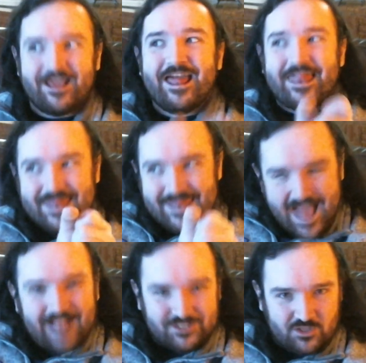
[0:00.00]

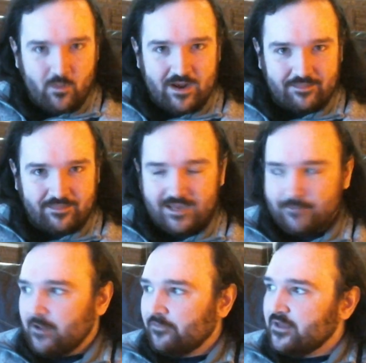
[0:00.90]
That's the way to think
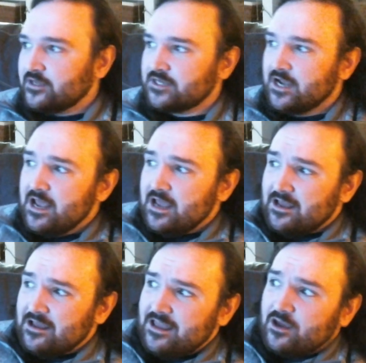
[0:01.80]
about this.
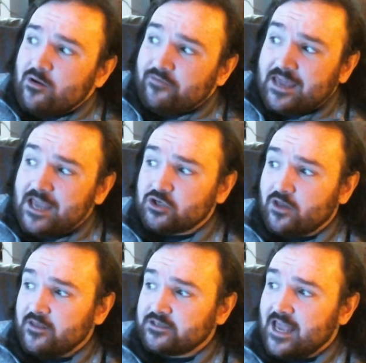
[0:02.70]
Equivocation in
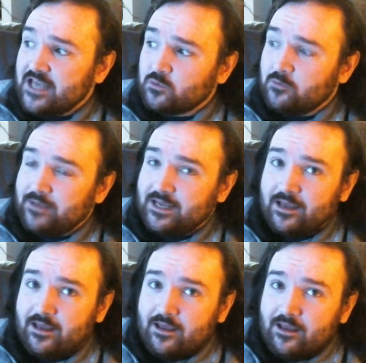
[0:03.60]
this case would be,
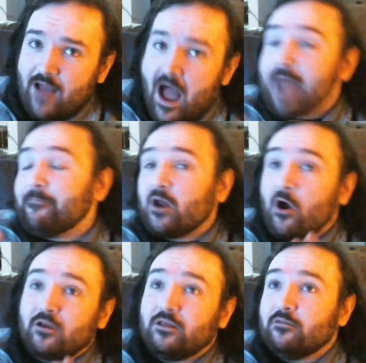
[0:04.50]
I'm going to
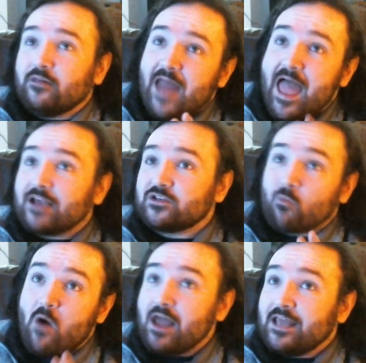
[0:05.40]
argue that X,
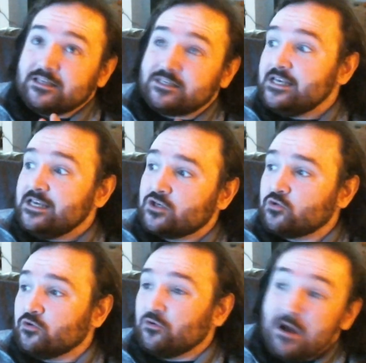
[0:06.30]
Y, and Z is
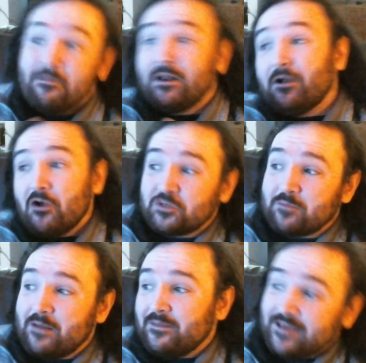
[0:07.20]
true, but it also
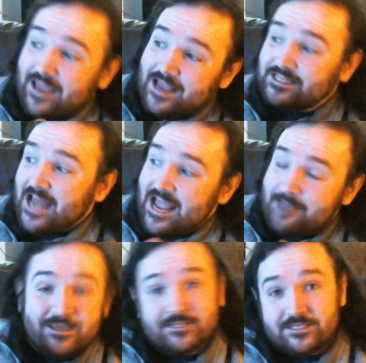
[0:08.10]
might be the case that A,
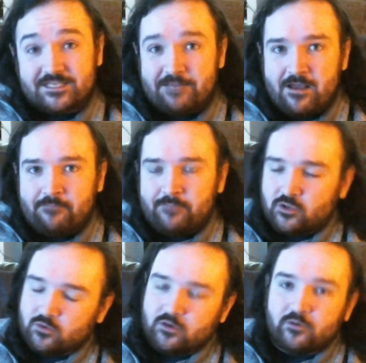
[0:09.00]
B, and C might be
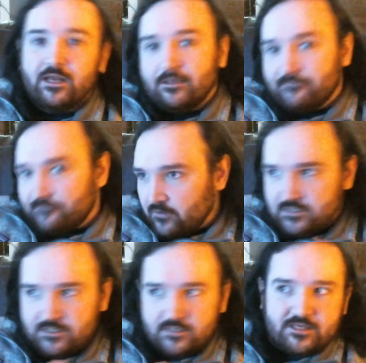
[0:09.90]
true. For
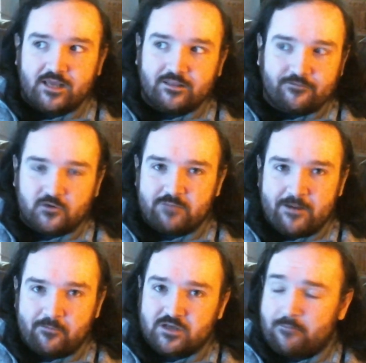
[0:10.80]
instance, taking the first
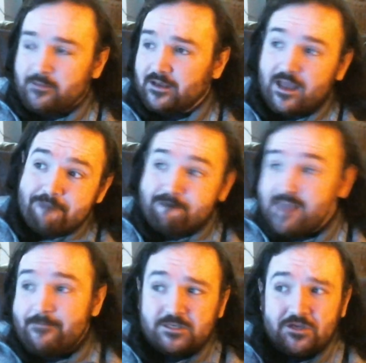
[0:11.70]
paper topic,
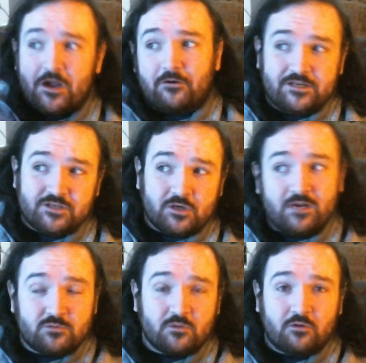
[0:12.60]
maybe Socrates
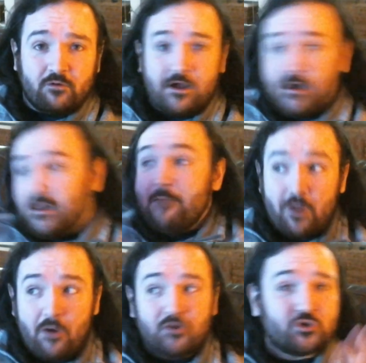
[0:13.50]
agrees with Creon, but
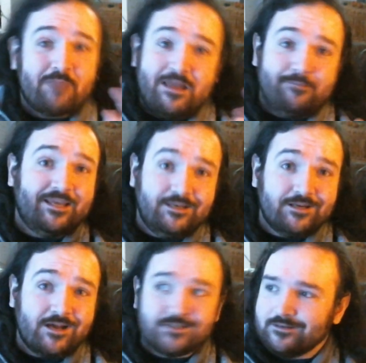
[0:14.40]
also maybe he
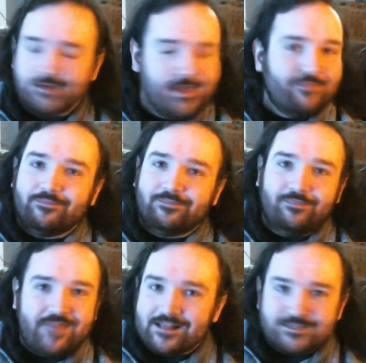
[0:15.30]
doesn't.
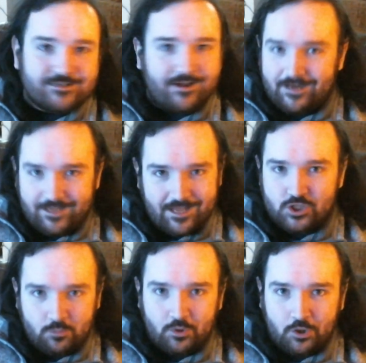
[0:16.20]
That's not going to get
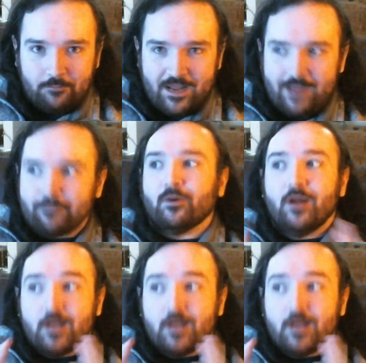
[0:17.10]
you a good paper.